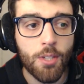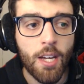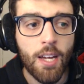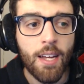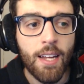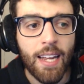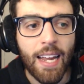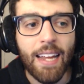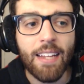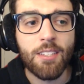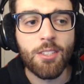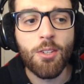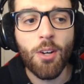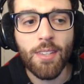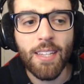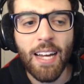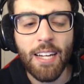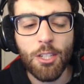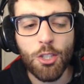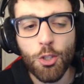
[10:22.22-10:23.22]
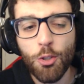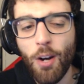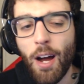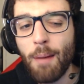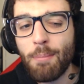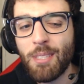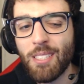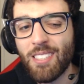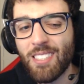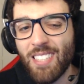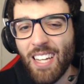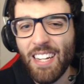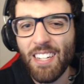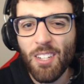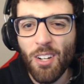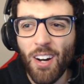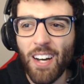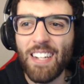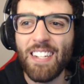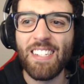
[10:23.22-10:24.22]
it's got that Tribes Ascend
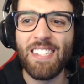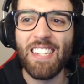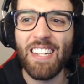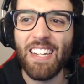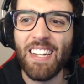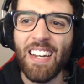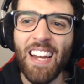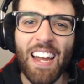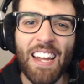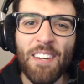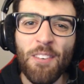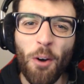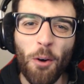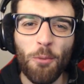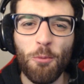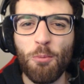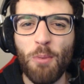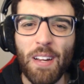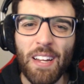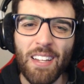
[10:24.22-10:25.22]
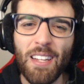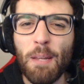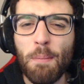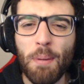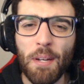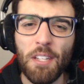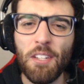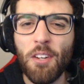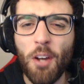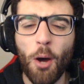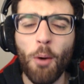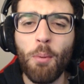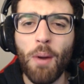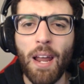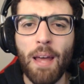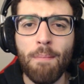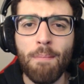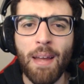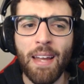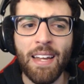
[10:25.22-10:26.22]
kind of DNA. Not really, but you know what
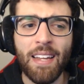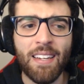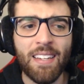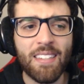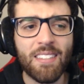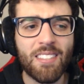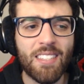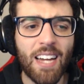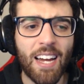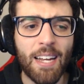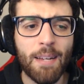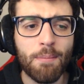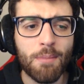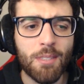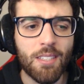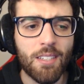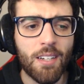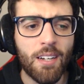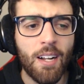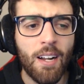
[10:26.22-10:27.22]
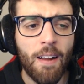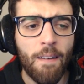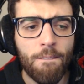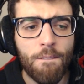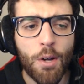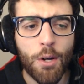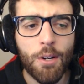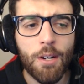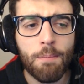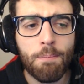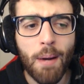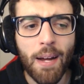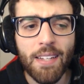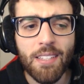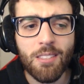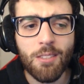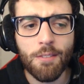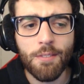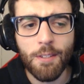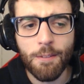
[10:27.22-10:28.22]
I mean. These games are very
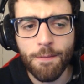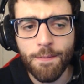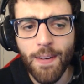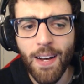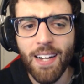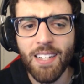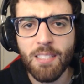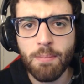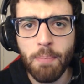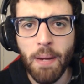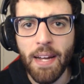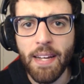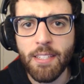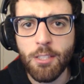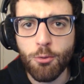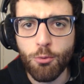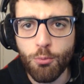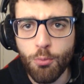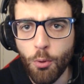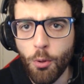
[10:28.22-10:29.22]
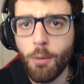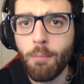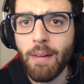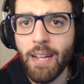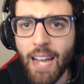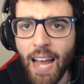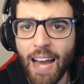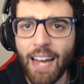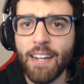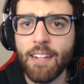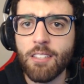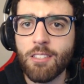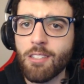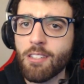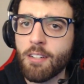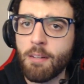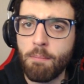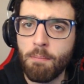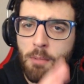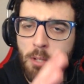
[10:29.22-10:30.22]
based off the fast-paced, raw mechanics of
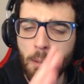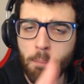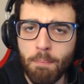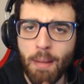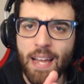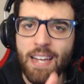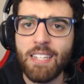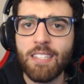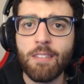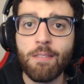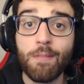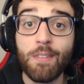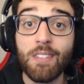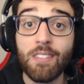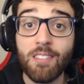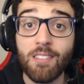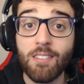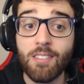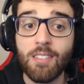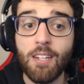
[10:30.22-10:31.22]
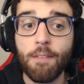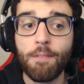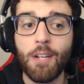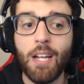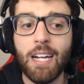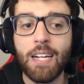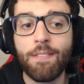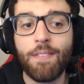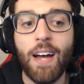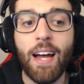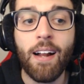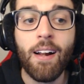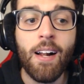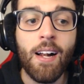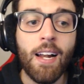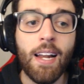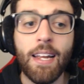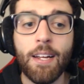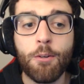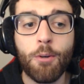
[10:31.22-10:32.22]
competitiveness and stuff like that,
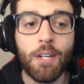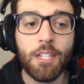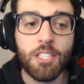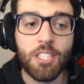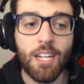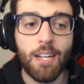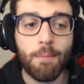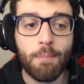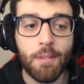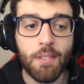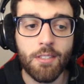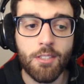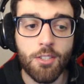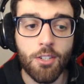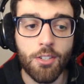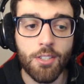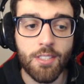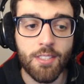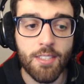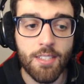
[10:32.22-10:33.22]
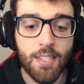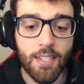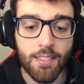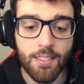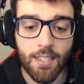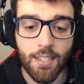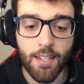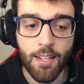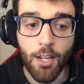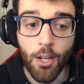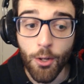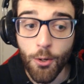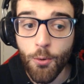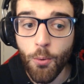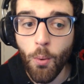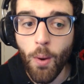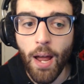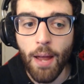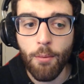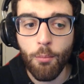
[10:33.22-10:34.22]
and Quake Champions goes and does it
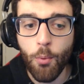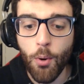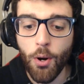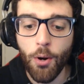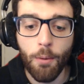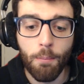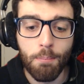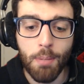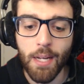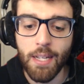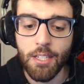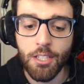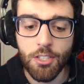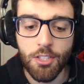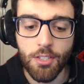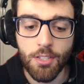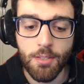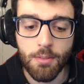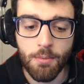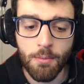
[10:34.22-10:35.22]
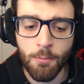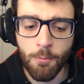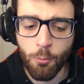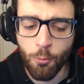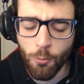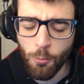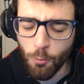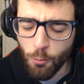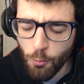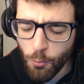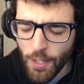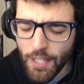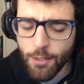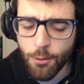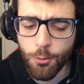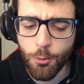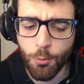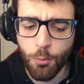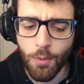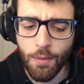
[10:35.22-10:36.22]
quite well, but it's just
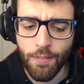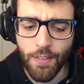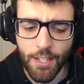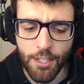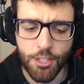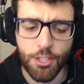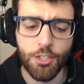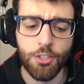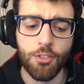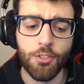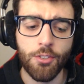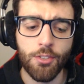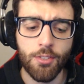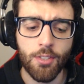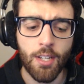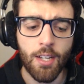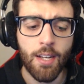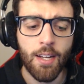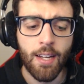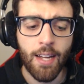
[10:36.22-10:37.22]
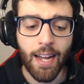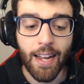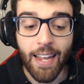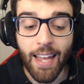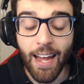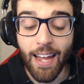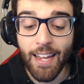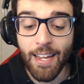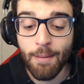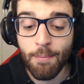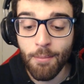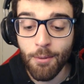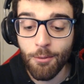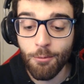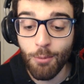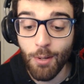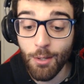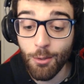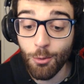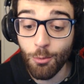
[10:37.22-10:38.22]
riddled with issues. A game
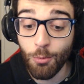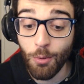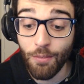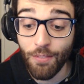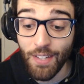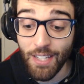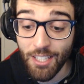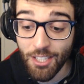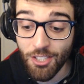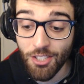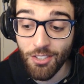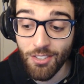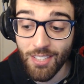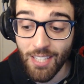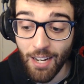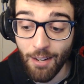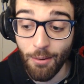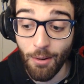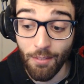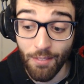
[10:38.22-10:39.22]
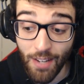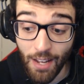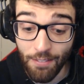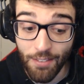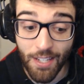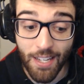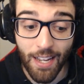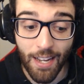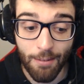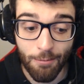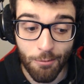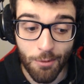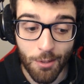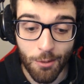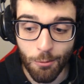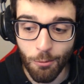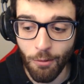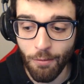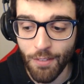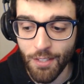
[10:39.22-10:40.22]
riddled with issues, however, another game
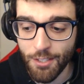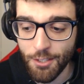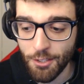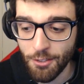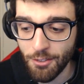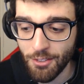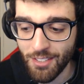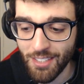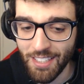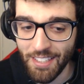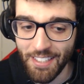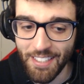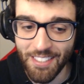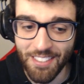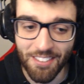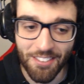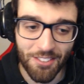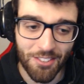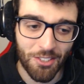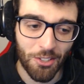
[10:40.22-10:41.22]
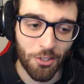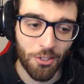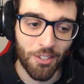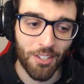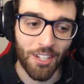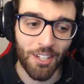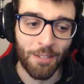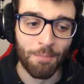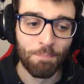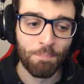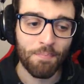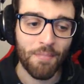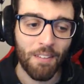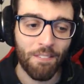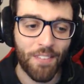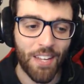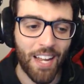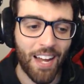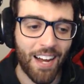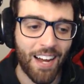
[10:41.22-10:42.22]
riddled with issues is Zula,
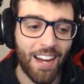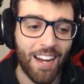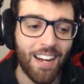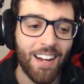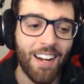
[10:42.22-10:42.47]
the